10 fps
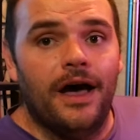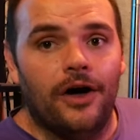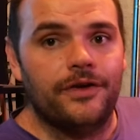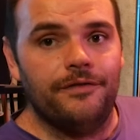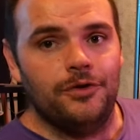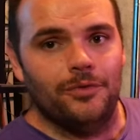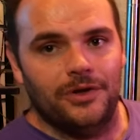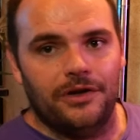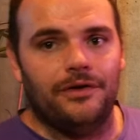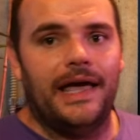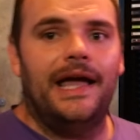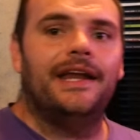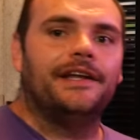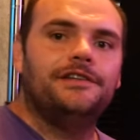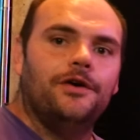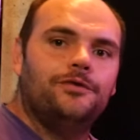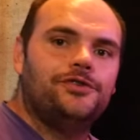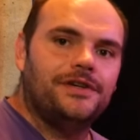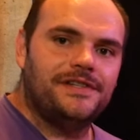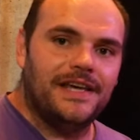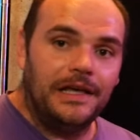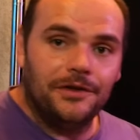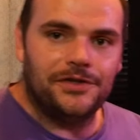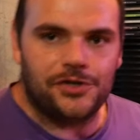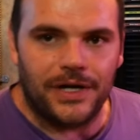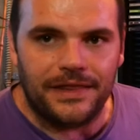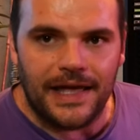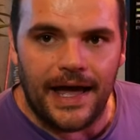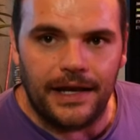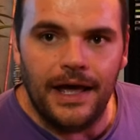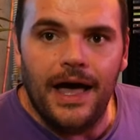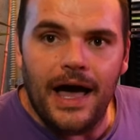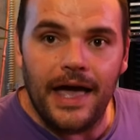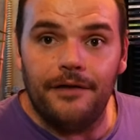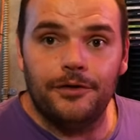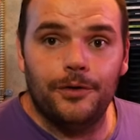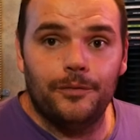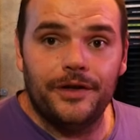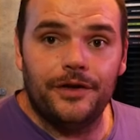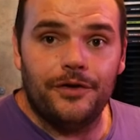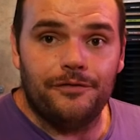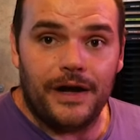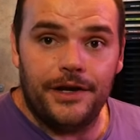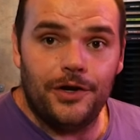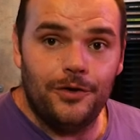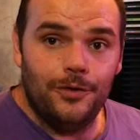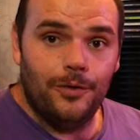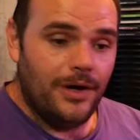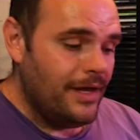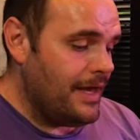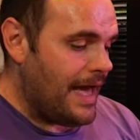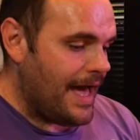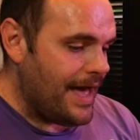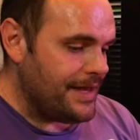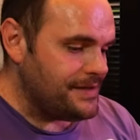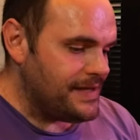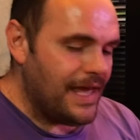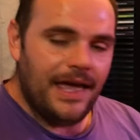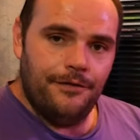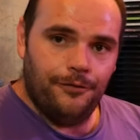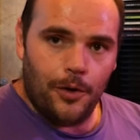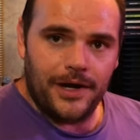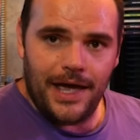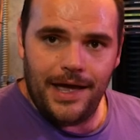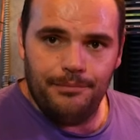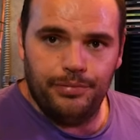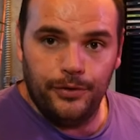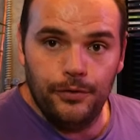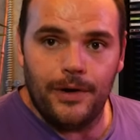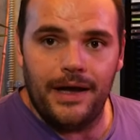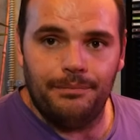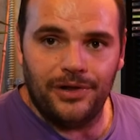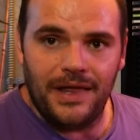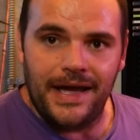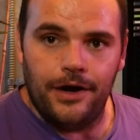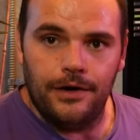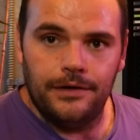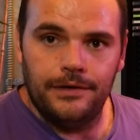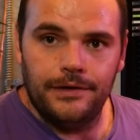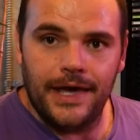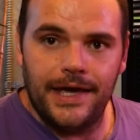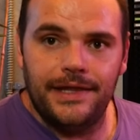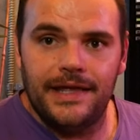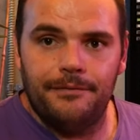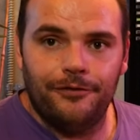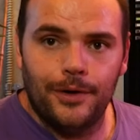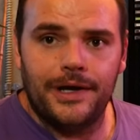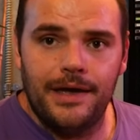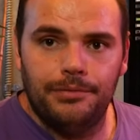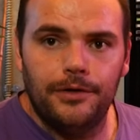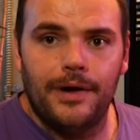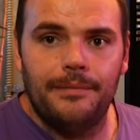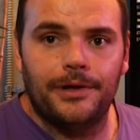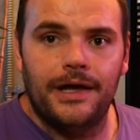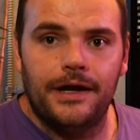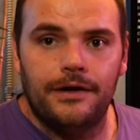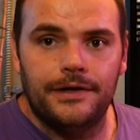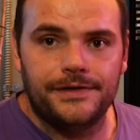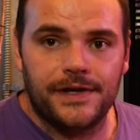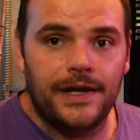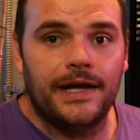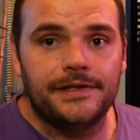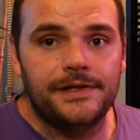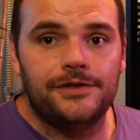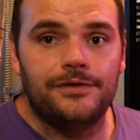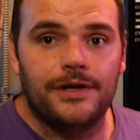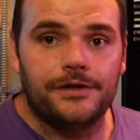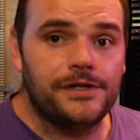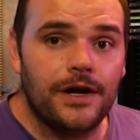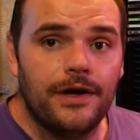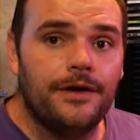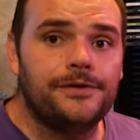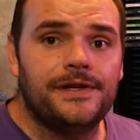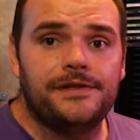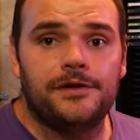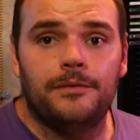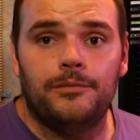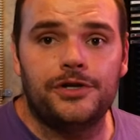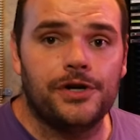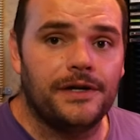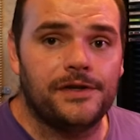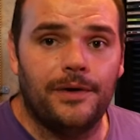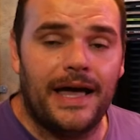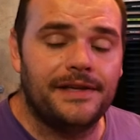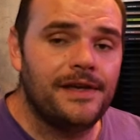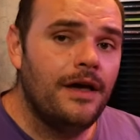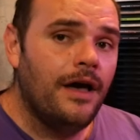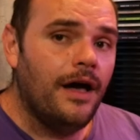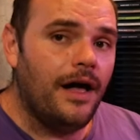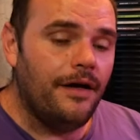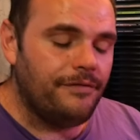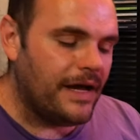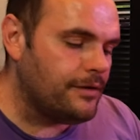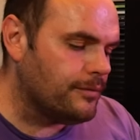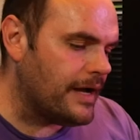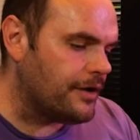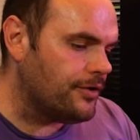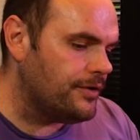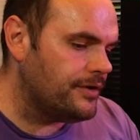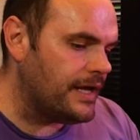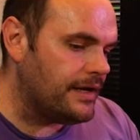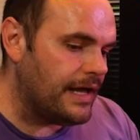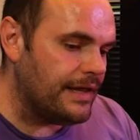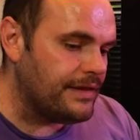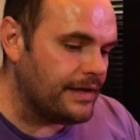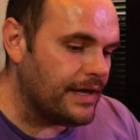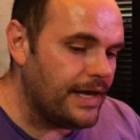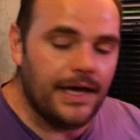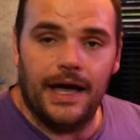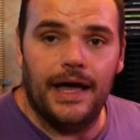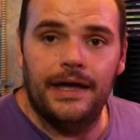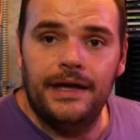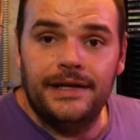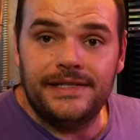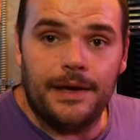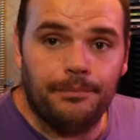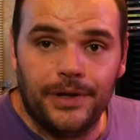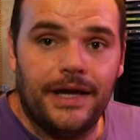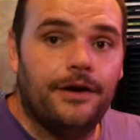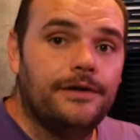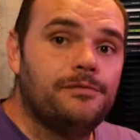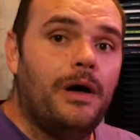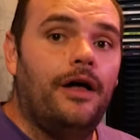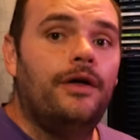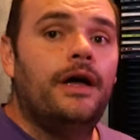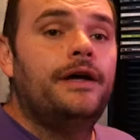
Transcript: I'll give you a little anecdote just to illustrate that. I have a really good friend who has a 4K Blu-ray player. Okay, and that 4K Blu-ray player is connected to their stereo system, which also has a vinyl record and I think a tape player as well.